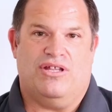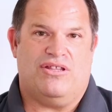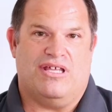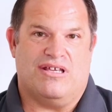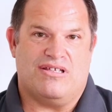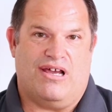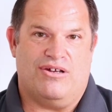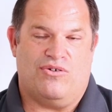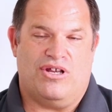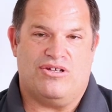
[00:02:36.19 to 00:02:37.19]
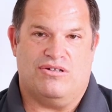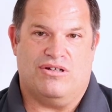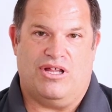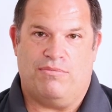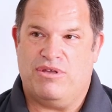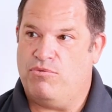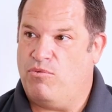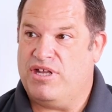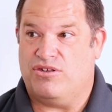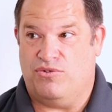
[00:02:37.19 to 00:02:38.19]
The other thing is hydration. A lot of people
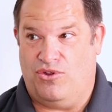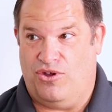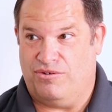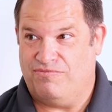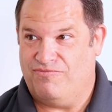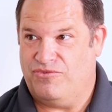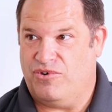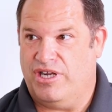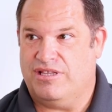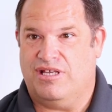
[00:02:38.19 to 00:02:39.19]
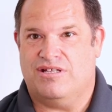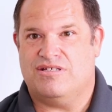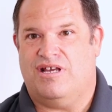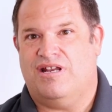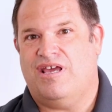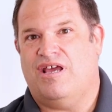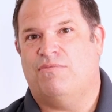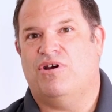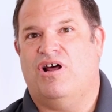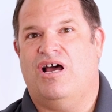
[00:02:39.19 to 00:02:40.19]
wait too long right? They decide, hey,
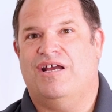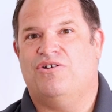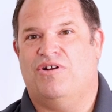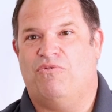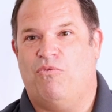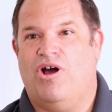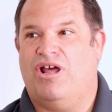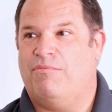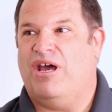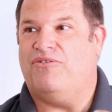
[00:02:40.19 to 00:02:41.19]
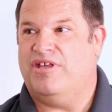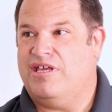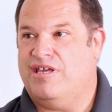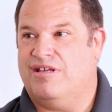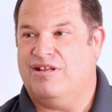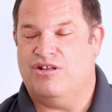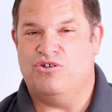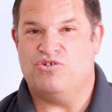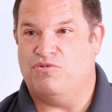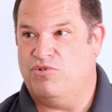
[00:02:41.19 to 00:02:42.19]
I'm going to hydrate while I'm out in the heat, and
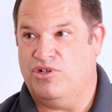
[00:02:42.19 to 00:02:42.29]
you should